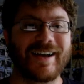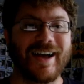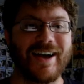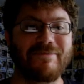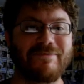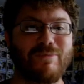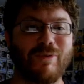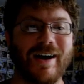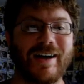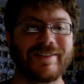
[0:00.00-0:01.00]
um,
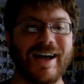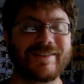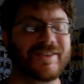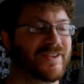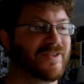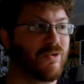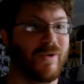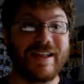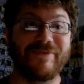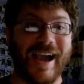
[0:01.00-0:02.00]
a lot of uh, just
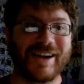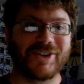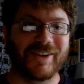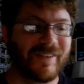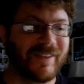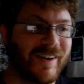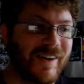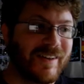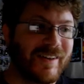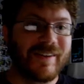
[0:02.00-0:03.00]
great faction,
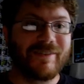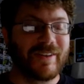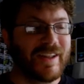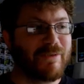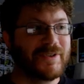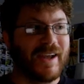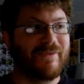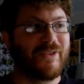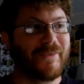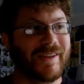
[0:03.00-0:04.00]
really rose
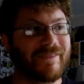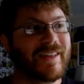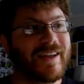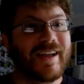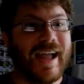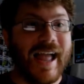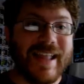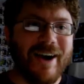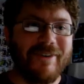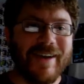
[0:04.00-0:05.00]
up for me. And
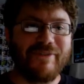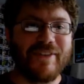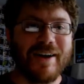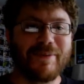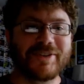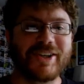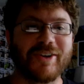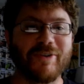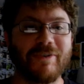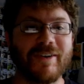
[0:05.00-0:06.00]
now we have number
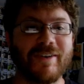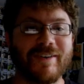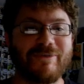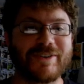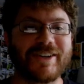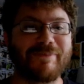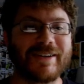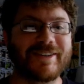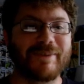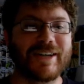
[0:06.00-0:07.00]
two, which can
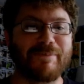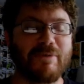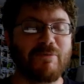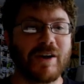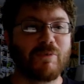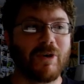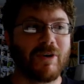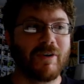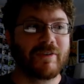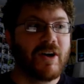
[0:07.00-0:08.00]
be summed up in one
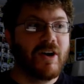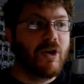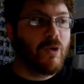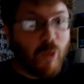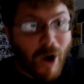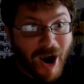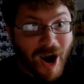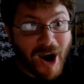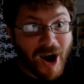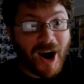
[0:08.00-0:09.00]
word:
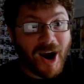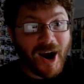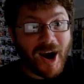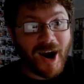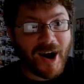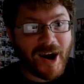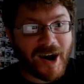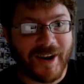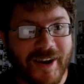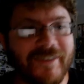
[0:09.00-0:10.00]

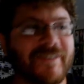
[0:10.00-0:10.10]
Wog.